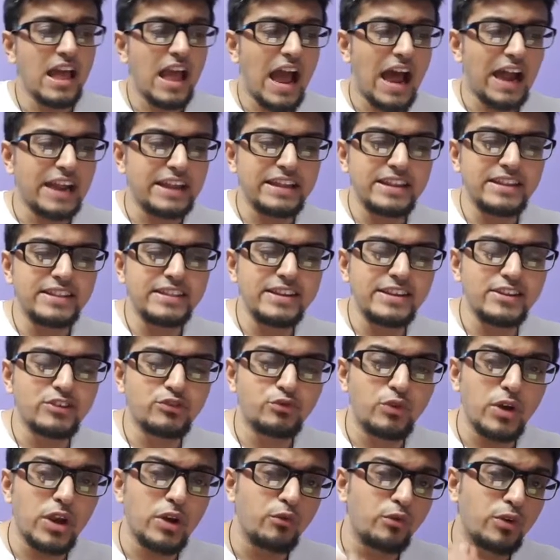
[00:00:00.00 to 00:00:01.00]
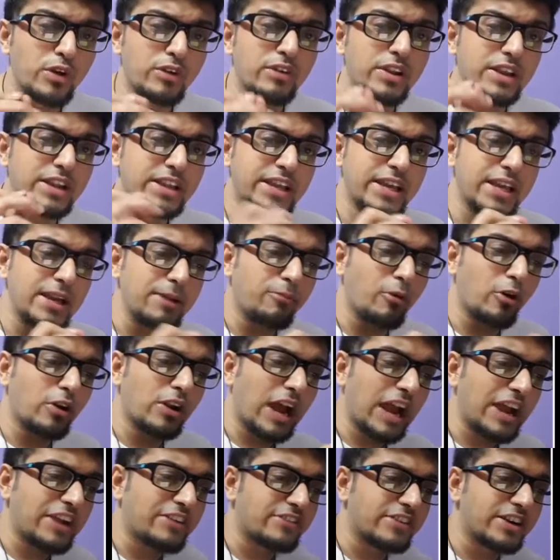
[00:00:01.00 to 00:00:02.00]
And in this way we will keep on
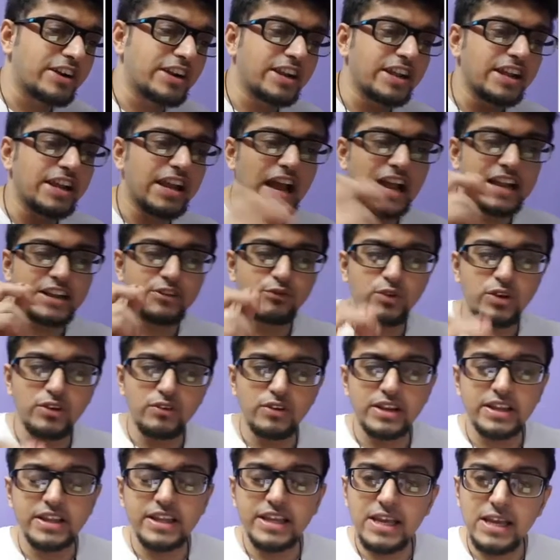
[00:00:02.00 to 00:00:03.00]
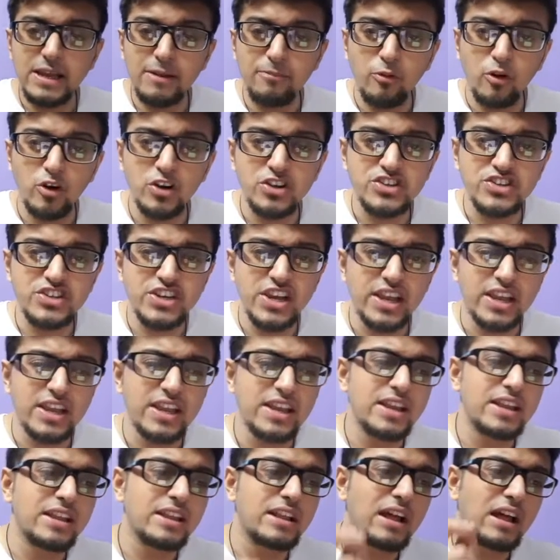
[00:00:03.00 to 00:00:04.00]
iterating and we will keep on
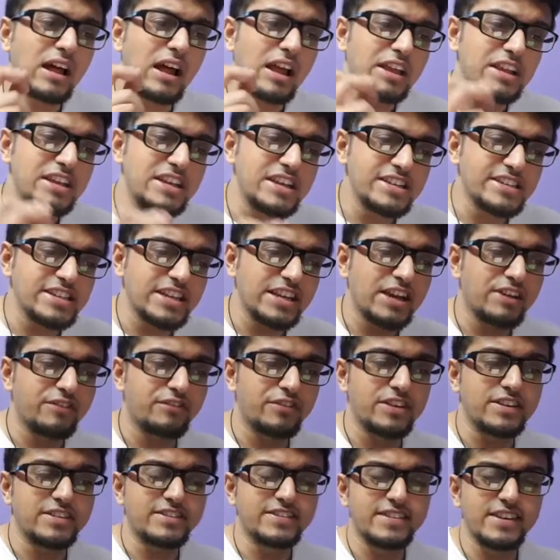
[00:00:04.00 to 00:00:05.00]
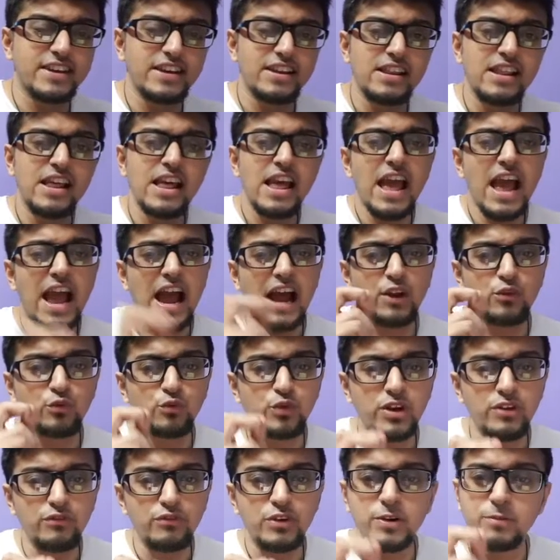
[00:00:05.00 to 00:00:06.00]
checking each and every cell and
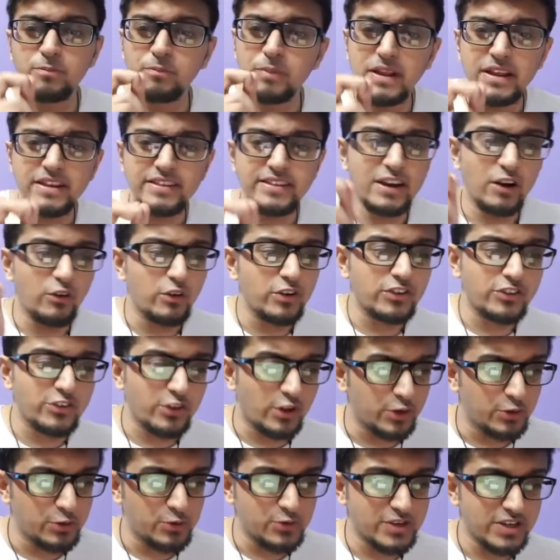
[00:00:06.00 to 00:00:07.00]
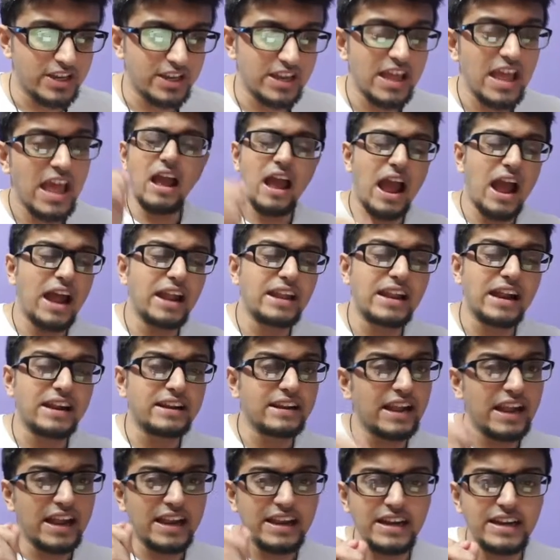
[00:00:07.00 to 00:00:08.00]
we will place our solution. And at
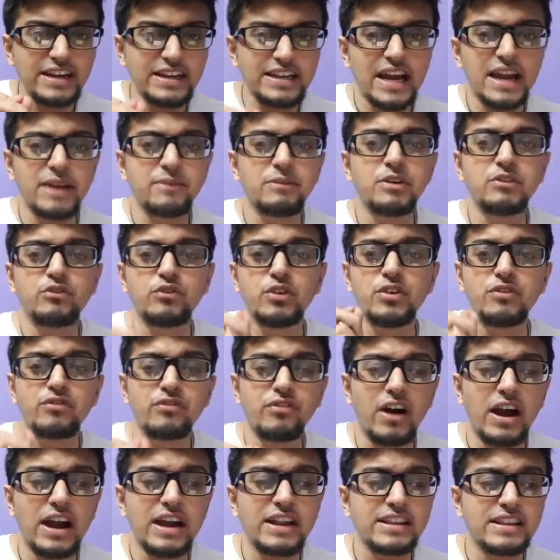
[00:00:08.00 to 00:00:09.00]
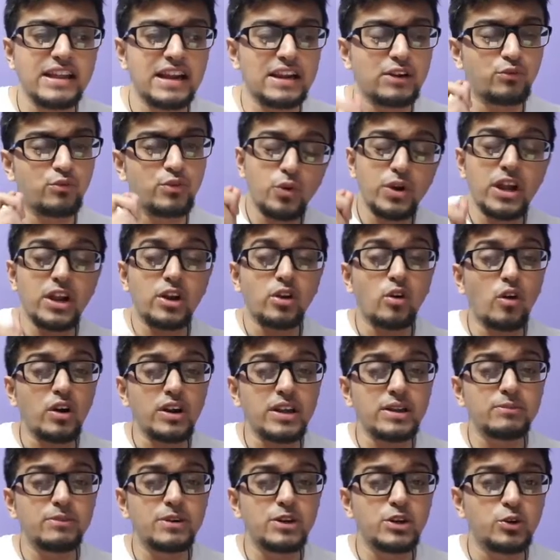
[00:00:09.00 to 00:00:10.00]
any time if we find that we are not
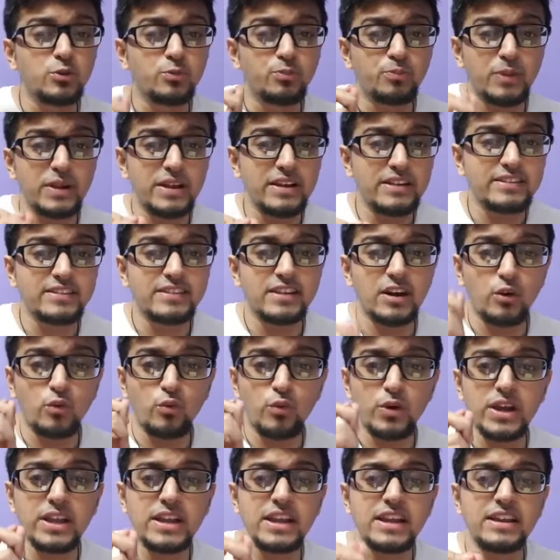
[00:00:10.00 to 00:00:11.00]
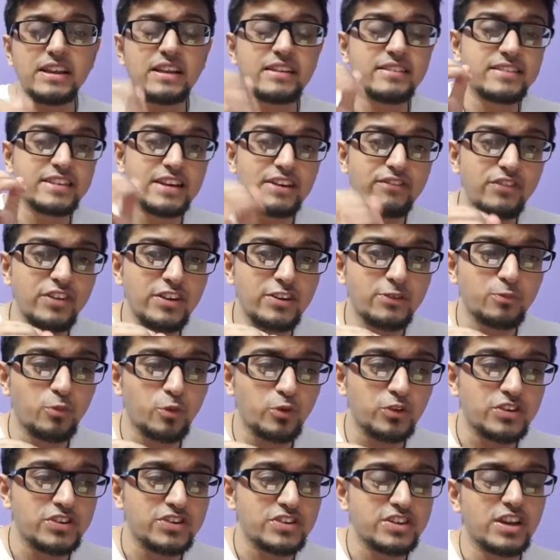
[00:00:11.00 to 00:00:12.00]
able to place the queen in a safest
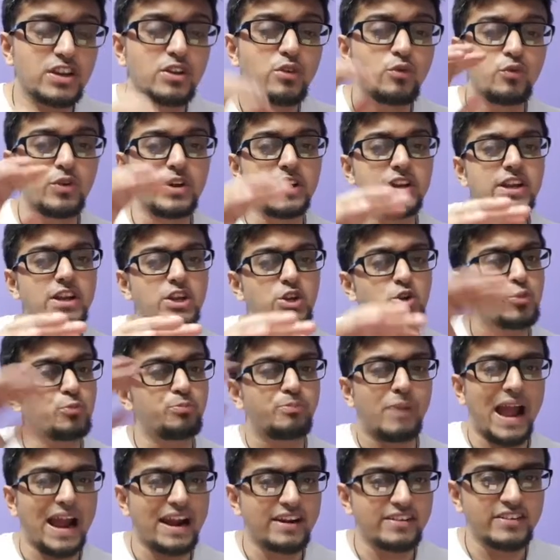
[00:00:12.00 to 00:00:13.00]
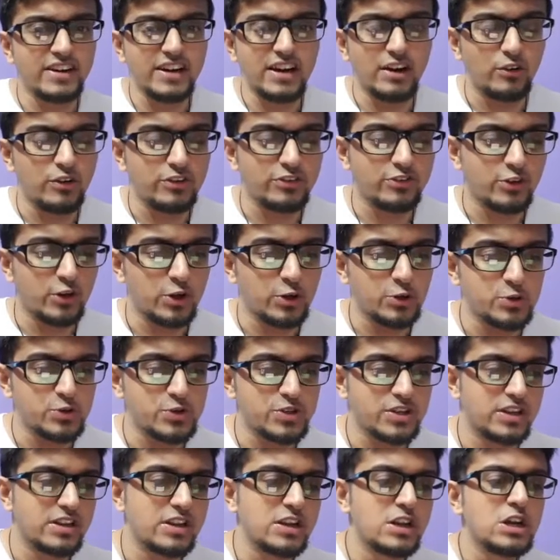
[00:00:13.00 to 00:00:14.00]
position, we need to backtrack our
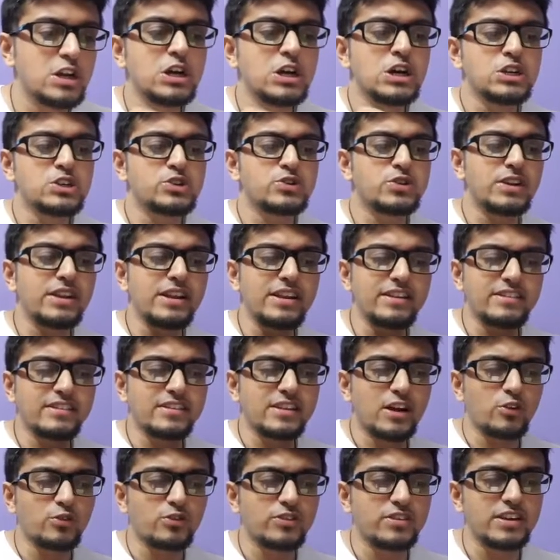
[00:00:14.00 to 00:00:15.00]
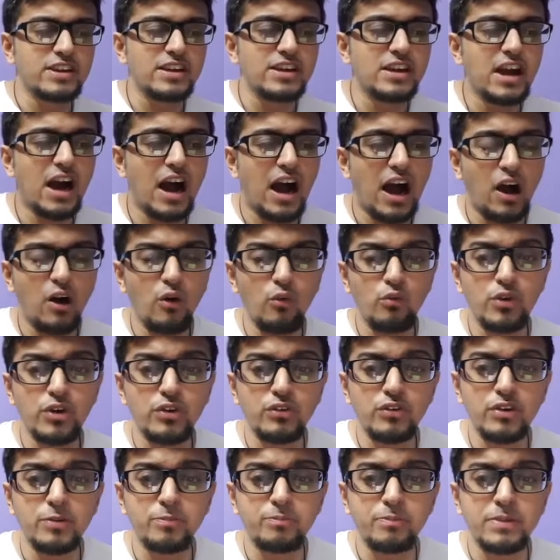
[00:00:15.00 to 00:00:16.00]
solution. So let's now see how we
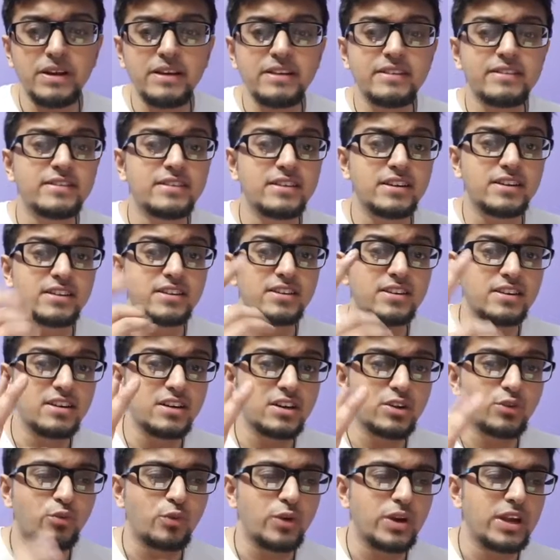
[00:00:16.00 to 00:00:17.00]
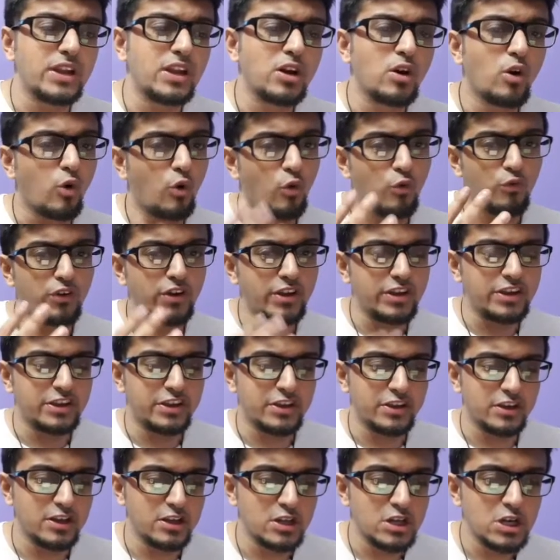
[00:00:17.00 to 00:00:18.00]
will place the third queen over
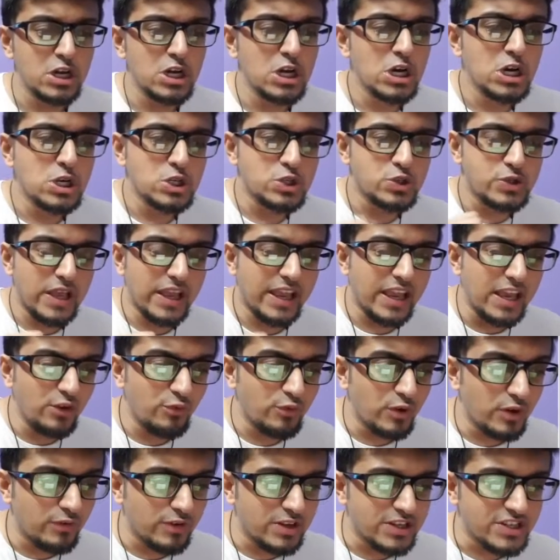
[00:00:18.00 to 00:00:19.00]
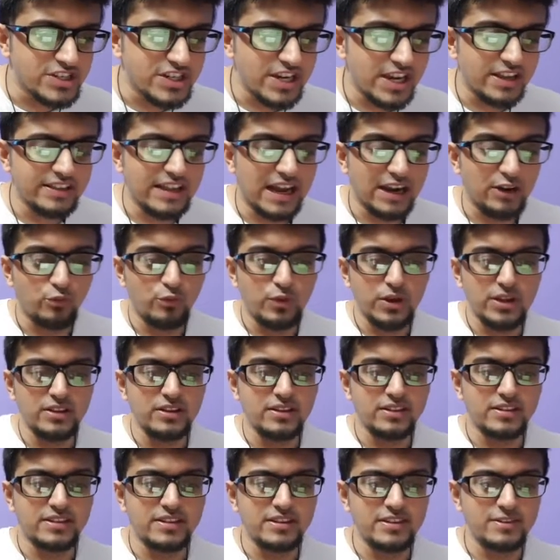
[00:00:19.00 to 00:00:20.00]
here. So again we will check that
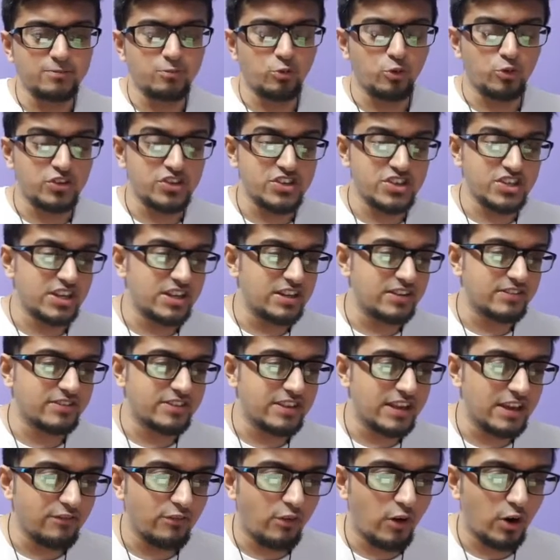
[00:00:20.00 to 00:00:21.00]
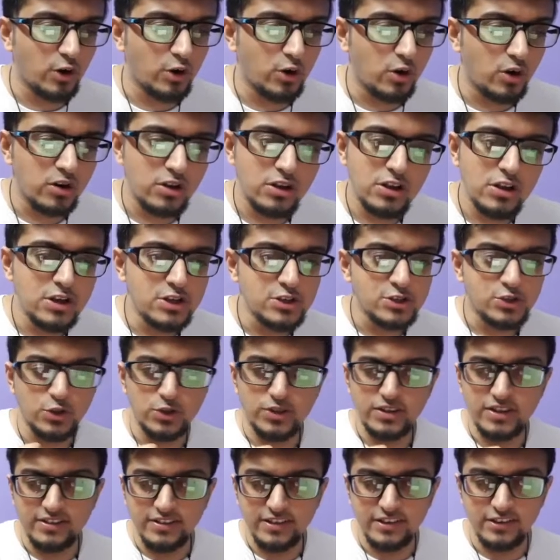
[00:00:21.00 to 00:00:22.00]
whether this position is safe or not. So
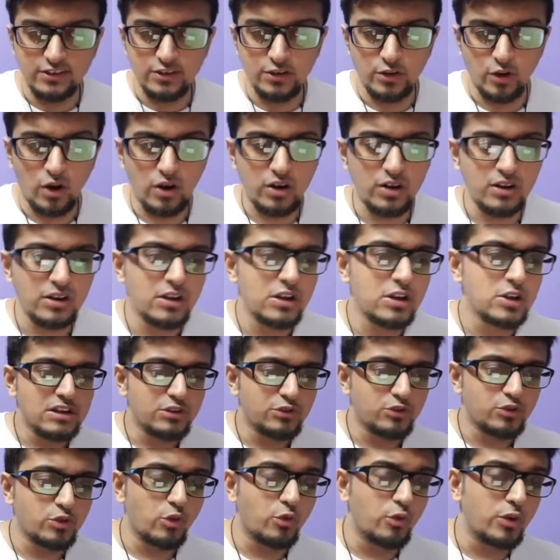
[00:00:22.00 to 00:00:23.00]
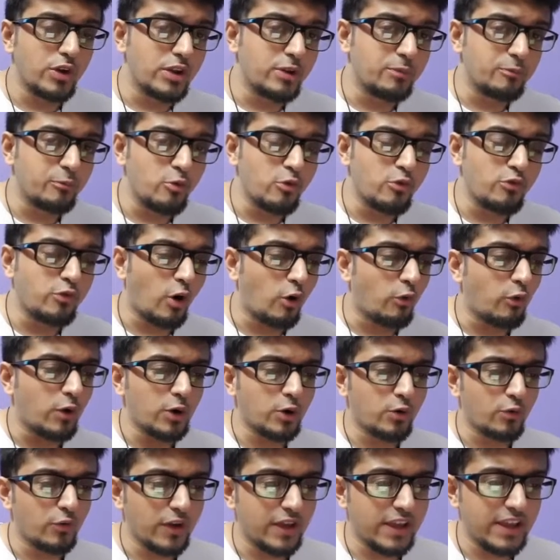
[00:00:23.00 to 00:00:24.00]
this is not. So we will move
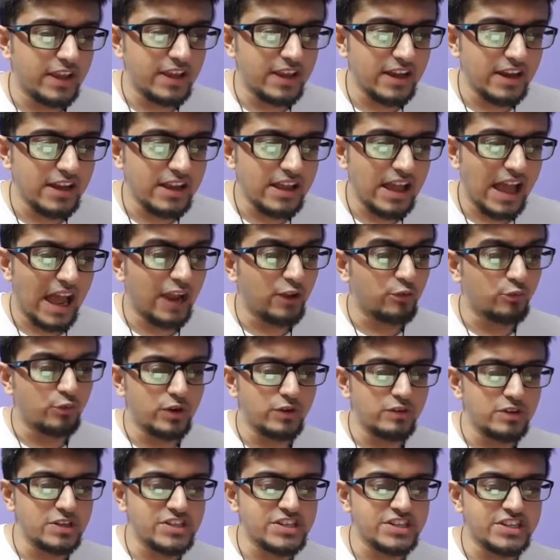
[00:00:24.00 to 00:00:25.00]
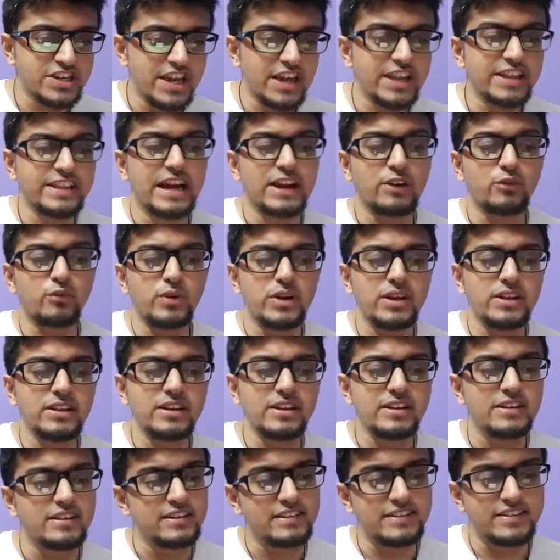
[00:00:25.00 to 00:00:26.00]
forward over here and we will check that
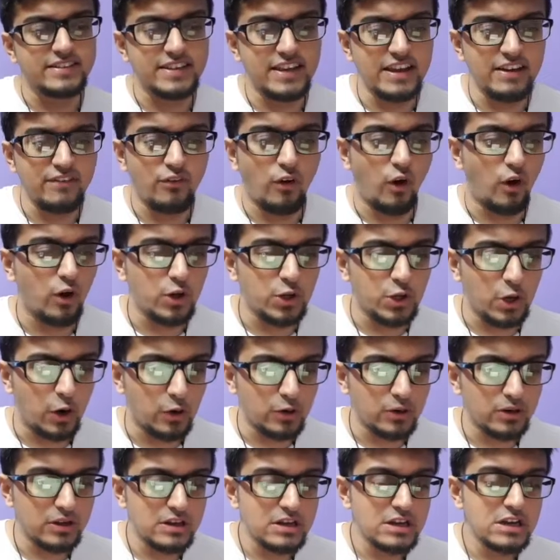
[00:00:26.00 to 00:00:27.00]
whether it is safe or not.